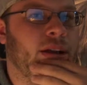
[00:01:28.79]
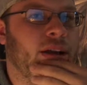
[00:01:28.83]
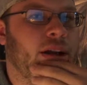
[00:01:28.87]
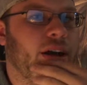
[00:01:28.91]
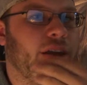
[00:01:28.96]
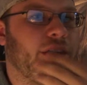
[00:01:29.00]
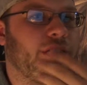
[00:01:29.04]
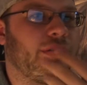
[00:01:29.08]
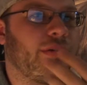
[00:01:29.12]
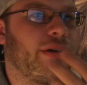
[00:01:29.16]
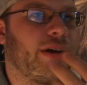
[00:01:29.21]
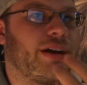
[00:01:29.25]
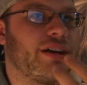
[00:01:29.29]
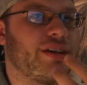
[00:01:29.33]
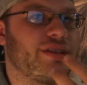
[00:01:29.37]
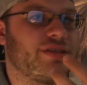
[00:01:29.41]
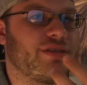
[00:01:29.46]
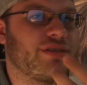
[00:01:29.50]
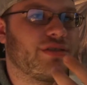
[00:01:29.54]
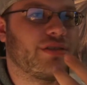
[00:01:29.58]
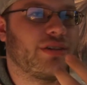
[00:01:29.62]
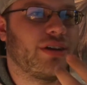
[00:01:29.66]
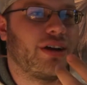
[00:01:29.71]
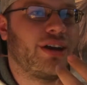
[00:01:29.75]

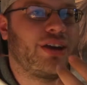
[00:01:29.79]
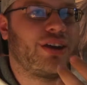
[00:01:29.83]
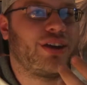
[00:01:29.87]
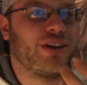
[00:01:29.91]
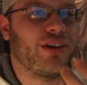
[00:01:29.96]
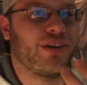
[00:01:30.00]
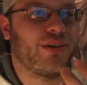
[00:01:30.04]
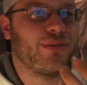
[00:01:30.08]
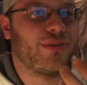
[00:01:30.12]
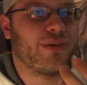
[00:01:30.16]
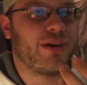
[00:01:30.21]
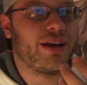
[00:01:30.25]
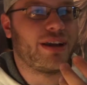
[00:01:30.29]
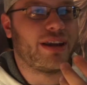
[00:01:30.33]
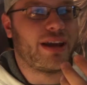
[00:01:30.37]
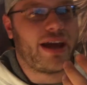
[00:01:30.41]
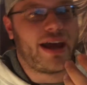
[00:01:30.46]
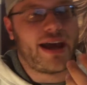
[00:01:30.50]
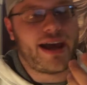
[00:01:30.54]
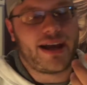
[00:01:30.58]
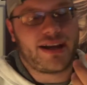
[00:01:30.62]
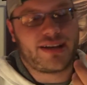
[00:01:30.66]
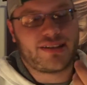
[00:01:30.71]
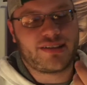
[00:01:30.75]
Otherwise, your other way to
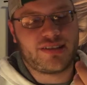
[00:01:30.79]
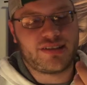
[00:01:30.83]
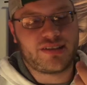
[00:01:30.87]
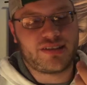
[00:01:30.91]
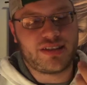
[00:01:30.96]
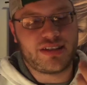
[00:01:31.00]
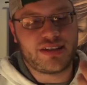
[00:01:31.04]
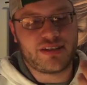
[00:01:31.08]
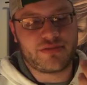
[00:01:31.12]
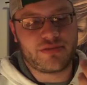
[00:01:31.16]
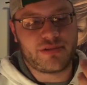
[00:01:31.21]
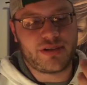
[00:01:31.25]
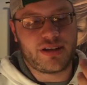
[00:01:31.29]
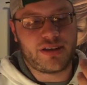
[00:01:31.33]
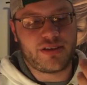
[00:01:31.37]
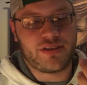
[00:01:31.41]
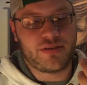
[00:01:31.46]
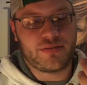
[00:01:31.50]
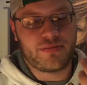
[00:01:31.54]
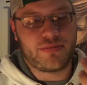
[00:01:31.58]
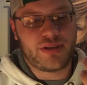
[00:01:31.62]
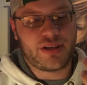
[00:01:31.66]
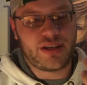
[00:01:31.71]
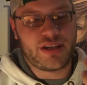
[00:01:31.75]
access these would
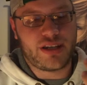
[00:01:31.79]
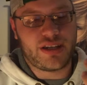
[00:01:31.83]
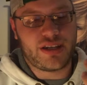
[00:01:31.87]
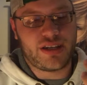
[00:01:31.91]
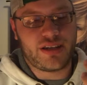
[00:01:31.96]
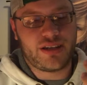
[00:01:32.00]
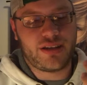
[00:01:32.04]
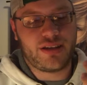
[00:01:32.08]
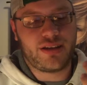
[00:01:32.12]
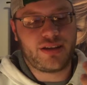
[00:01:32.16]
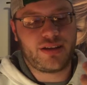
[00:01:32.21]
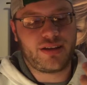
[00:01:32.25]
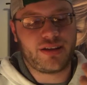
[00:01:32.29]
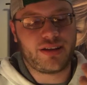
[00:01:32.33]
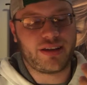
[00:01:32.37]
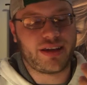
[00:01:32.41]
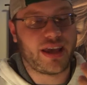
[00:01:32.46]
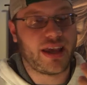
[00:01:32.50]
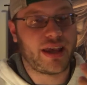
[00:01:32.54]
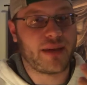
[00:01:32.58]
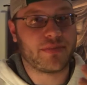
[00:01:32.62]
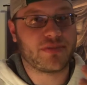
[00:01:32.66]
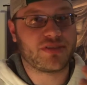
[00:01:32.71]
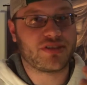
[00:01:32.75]
either be
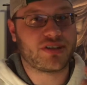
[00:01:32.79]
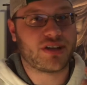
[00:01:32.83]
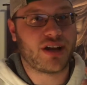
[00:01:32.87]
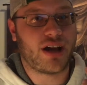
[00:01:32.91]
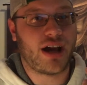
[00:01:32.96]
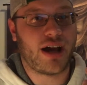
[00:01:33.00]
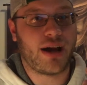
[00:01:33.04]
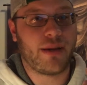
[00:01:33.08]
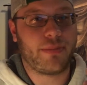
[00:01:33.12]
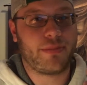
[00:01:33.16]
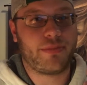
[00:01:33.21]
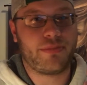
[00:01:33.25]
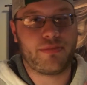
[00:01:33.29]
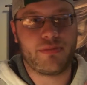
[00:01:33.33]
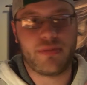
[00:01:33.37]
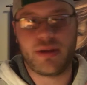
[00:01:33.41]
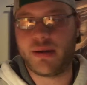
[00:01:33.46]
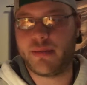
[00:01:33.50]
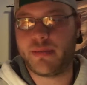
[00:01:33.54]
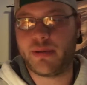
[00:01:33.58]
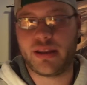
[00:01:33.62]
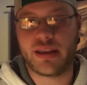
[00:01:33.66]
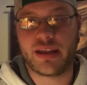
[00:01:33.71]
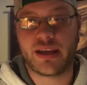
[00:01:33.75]
GameStop.
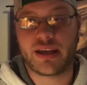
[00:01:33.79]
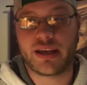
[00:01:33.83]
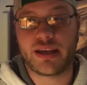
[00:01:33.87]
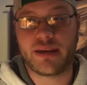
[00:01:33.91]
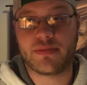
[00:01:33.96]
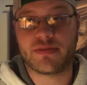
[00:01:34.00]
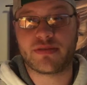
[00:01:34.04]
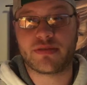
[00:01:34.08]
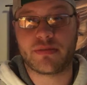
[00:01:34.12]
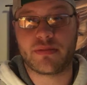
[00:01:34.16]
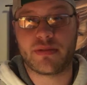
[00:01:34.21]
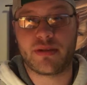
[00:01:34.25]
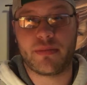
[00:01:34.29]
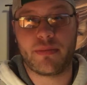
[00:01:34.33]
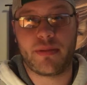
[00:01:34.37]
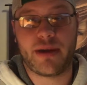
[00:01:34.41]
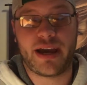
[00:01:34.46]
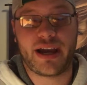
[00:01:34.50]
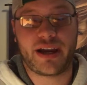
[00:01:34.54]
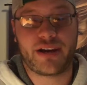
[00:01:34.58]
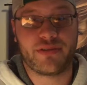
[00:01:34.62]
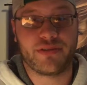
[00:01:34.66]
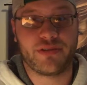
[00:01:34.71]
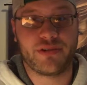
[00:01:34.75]
Maybe they keep some in the
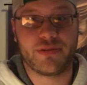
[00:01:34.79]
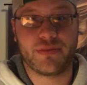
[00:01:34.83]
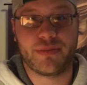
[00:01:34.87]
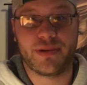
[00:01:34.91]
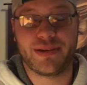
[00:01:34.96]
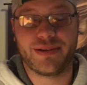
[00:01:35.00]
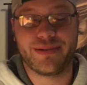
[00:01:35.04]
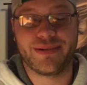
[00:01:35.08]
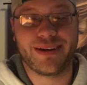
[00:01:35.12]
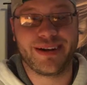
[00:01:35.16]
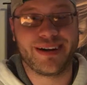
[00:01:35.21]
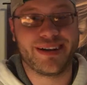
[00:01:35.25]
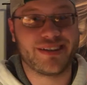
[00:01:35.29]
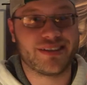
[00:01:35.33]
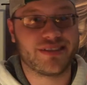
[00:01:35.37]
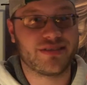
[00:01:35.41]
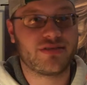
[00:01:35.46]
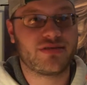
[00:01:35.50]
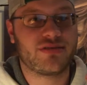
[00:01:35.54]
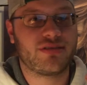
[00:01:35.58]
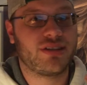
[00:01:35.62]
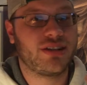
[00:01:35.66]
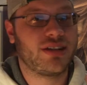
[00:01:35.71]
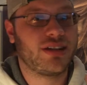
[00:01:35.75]
back room.
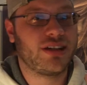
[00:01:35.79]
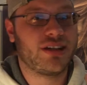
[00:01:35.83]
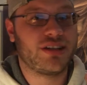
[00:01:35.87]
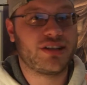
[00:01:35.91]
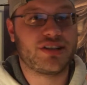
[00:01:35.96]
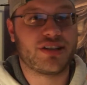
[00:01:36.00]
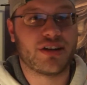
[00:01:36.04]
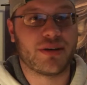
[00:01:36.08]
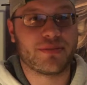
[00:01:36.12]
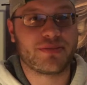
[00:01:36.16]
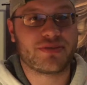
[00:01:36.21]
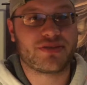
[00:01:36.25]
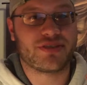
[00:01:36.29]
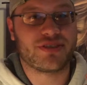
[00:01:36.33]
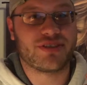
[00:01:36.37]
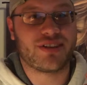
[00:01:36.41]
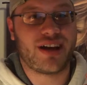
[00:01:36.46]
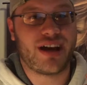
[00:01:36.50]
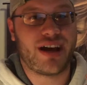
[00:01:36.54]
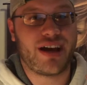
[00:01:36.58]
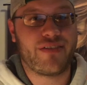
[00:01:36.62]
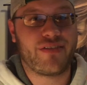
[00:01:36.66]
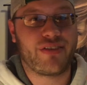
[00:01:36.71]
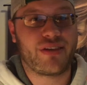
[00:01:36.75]
Otherwise, dumpster
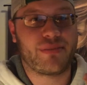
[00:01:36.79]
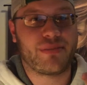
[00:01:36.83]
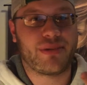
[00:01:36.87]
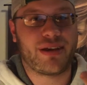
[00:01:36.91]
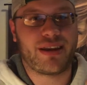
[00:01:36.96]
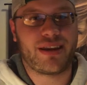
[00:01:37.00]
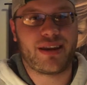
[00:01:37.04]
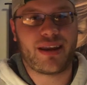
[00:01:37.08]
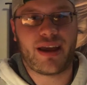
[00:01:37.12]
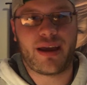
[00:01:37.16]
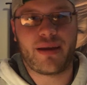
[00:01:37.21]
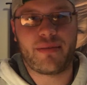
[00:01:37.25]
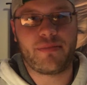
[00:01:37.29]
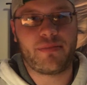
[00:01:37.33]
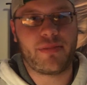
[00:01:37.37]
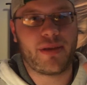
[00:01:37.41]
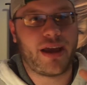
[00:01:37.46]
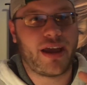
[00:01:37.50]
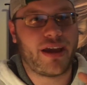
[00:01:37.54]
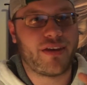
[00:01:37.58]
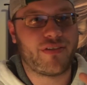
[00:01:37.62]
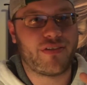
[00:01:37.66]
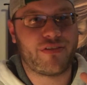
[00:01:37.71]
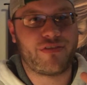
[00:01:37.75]
diving. But I
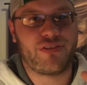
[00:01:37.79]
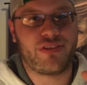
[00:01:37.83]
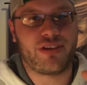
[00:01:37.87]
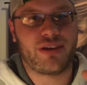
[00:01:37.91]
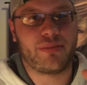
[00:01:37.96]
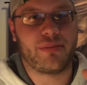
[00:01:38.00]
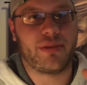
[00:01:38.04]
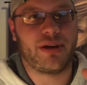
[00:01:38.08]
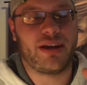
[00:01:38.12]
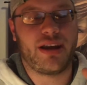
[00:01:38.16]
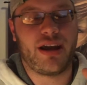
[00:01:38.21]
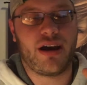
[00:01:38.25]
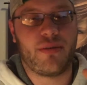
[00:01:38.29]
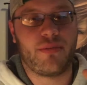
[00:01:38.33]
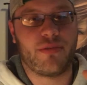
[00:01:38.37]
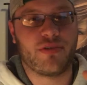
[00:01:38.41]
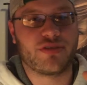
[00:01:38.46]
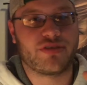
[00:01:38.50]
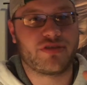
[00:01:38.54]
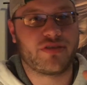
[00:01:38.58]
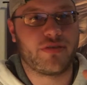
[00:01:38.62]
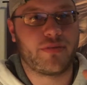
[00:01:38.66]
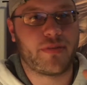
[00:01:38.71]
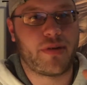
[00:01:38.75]
have a feeling by now
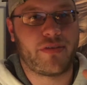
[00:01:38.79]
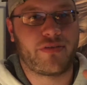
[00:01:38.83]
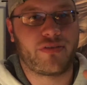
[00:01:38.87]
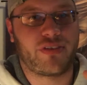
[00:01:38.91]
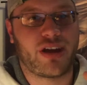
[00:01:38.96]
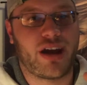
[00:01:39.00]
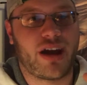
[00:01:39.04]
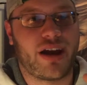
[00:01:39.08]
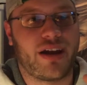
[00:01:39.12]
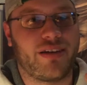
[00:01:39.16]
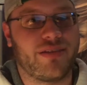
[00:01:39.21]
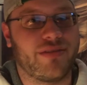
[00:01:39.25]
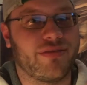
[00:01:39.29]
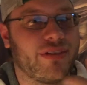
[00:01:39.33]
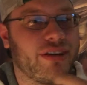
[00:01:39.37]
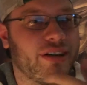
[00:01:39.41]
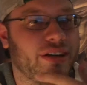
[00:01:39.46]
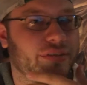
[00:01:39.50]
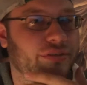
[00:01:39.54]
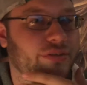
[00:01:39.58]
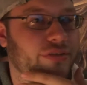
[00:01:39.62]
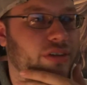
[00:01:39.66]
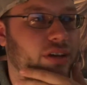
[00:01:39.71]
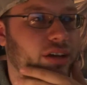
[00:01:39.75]
most of them have gotten rid
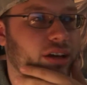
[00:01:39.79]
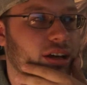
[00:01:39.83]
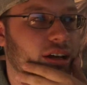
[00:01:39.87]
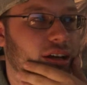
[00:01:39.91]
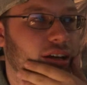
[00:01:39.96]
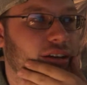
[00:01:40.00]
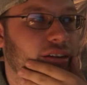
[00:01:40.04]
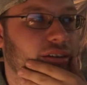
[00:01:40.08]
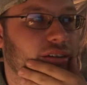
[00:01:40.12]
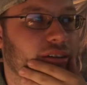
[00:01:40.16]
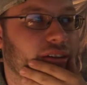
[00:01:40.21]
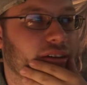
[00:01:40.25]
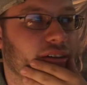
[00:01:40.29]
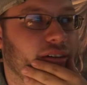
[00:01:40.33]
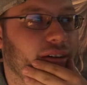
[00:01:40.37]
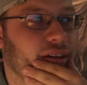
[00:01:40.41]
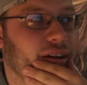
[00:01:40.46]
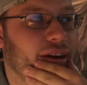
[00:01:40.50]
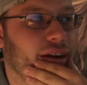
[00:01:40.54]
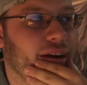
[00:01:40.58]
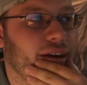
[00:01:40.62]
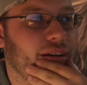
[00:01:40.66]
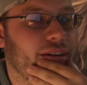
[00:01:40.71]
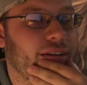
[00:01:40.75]
of
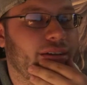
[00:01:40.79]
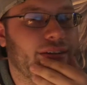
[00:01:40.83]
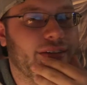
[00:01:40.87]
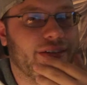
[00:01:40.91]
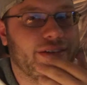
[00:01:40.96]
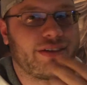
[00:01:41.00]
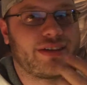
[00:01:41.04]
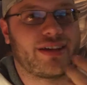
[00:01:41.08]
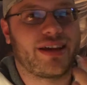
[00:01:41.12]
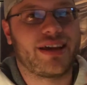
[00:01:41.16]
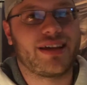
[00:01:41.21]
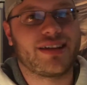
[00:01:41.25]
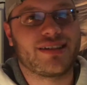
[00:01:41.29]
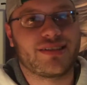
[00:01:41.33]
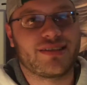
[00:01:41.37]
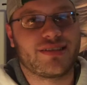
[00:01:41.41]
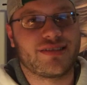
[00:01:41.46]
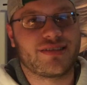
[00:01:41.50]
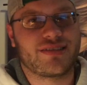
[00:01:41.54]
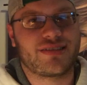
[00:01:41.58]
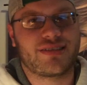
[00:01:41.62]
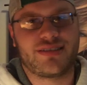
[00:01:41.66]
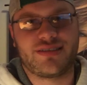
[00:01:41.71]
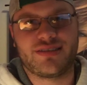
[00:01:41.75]
their
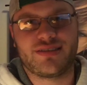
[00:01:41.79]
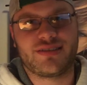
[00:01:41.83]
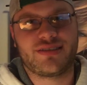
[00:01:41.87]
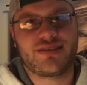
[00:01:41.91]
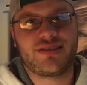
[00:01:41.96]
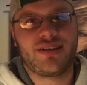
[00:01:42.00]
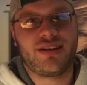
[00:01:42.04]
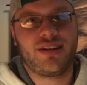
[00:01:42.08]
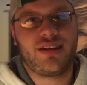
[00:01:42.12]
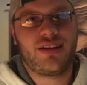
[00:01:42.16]
cases, because,